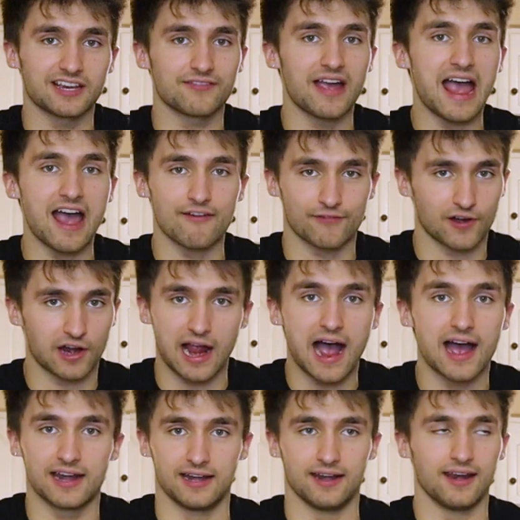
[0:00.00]
I've ever
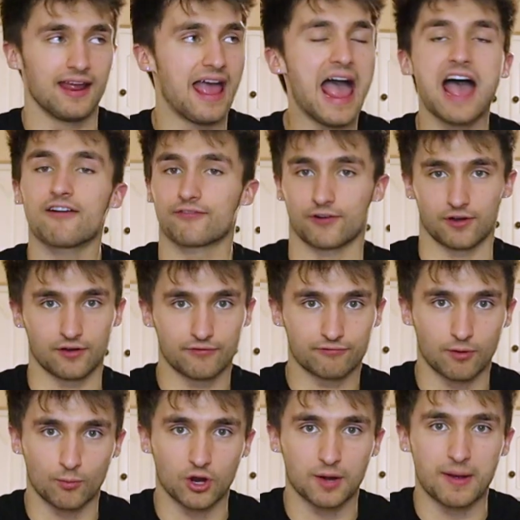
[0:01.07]
gotten,
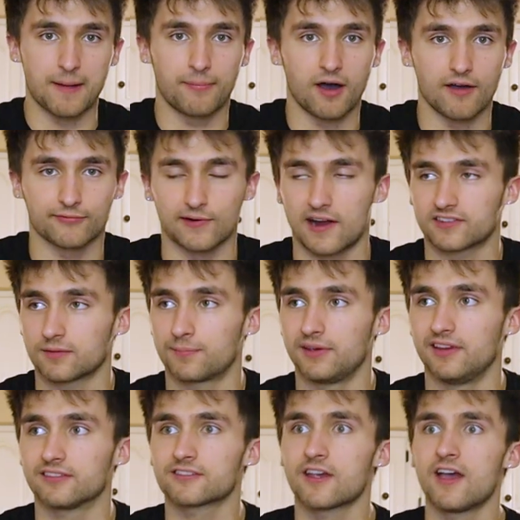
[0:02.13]
from one of my puff
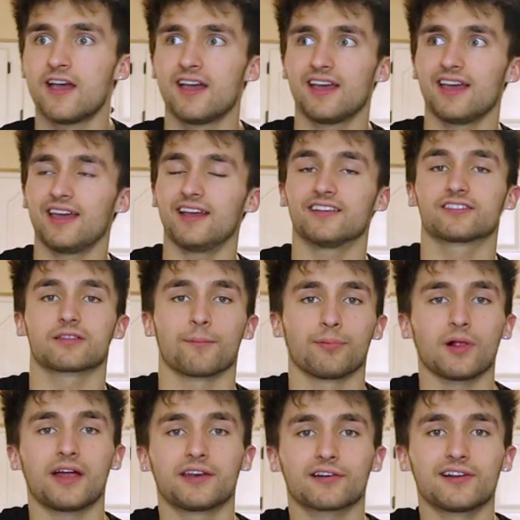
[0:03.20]
recipes, is the
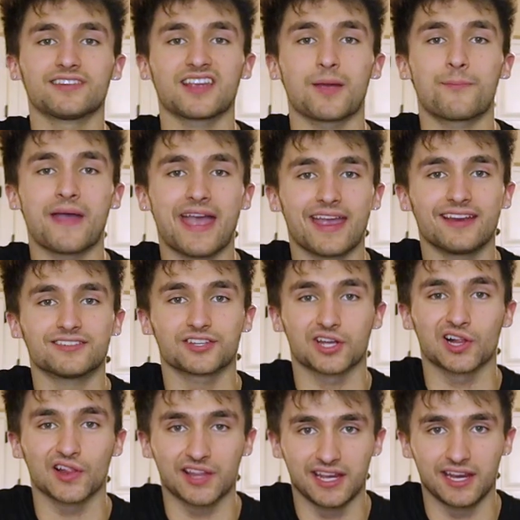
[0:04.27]
blender is a pain to
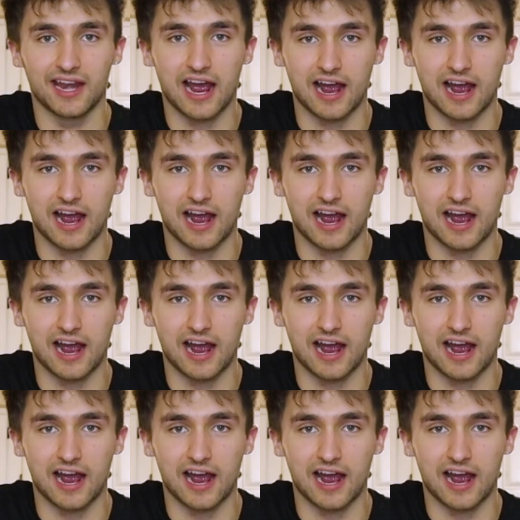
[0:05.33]
clean